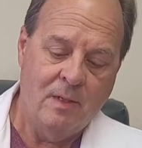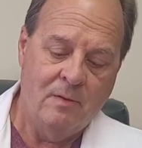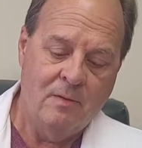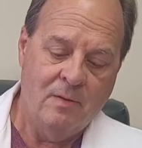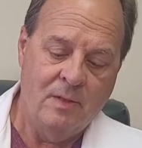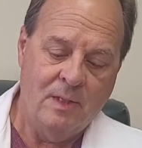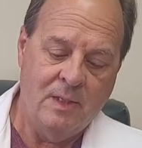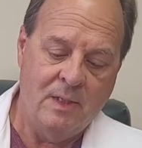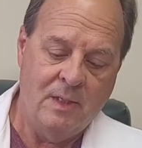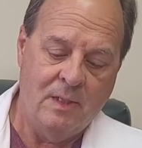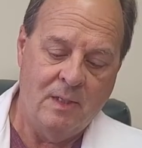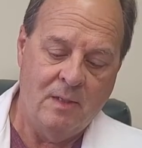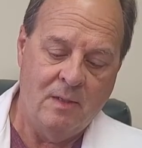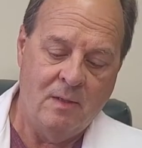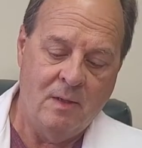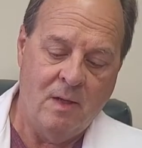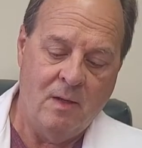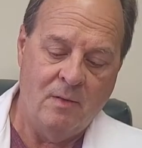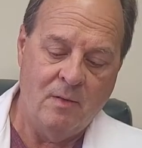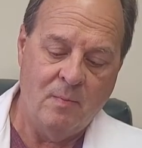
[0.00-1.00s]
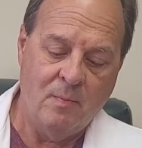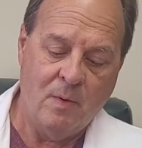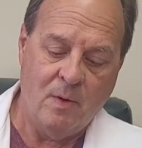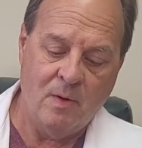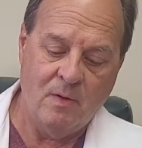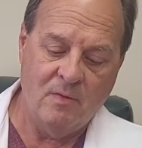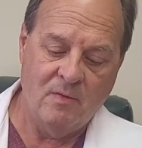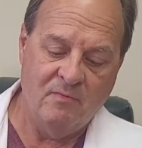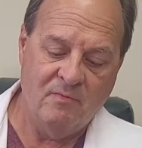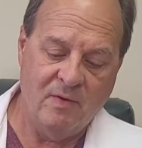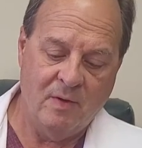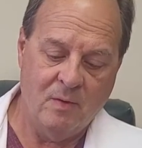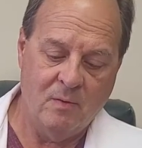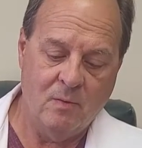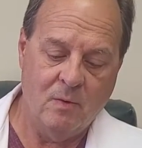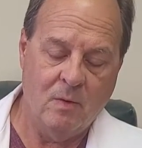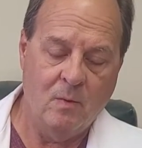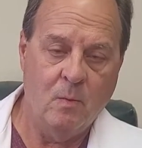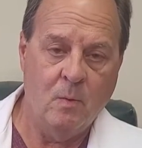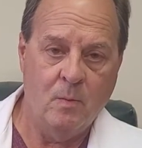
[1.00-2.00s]
The other part of the
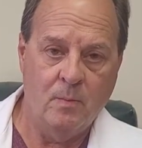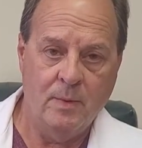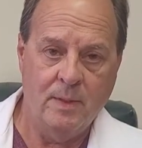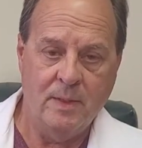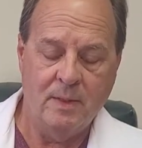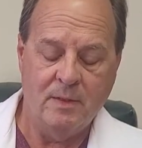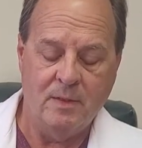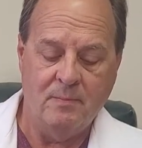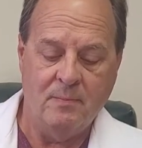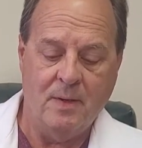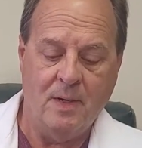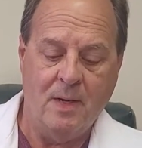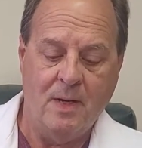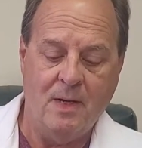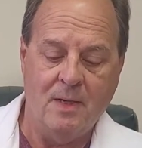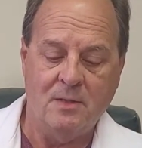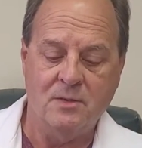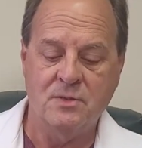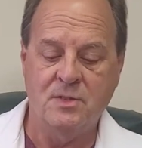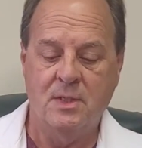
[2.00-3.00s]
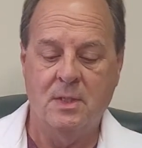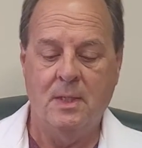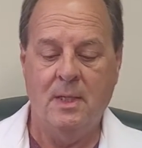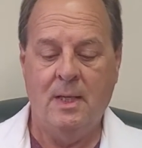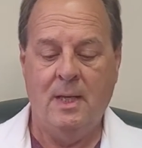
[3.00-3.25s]
Velcro will be in the box.